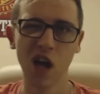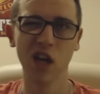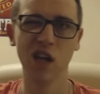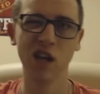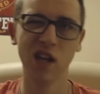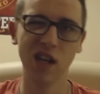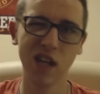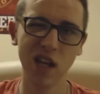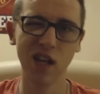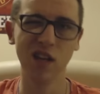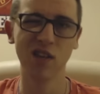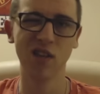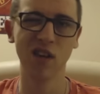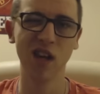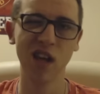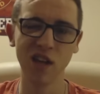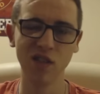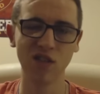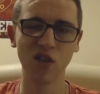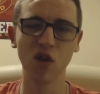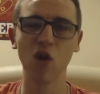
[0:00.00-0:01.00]
is
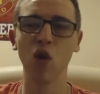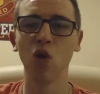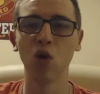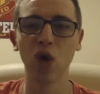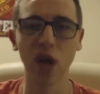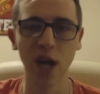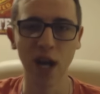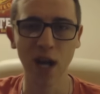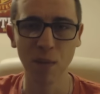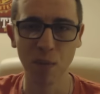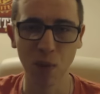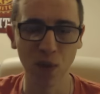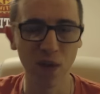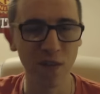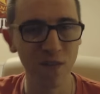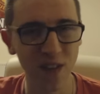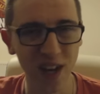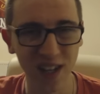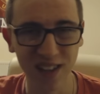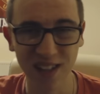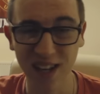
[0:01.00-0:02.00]
is okay, but
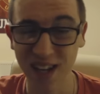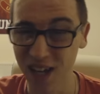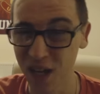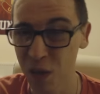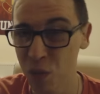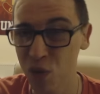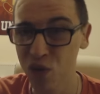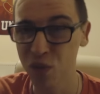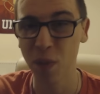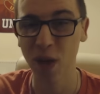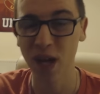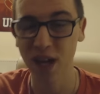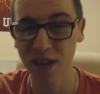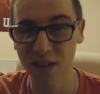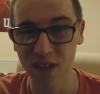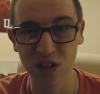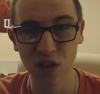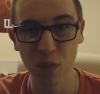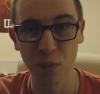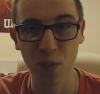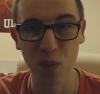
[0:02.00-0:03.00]
the fact that he was better
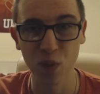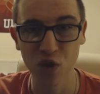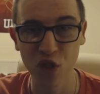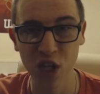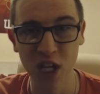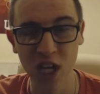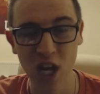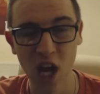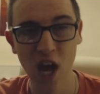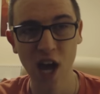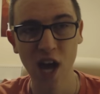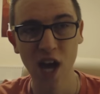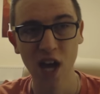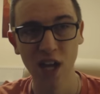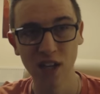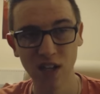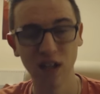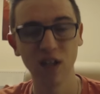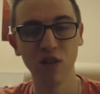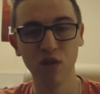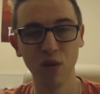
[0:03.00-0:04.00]
than Debuchy
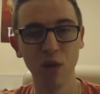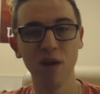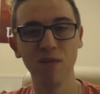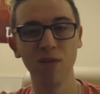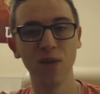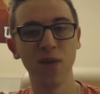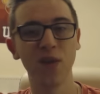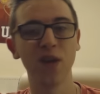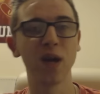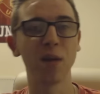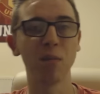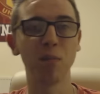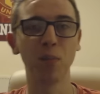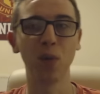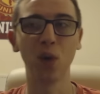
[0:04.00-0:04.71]
tells you everything.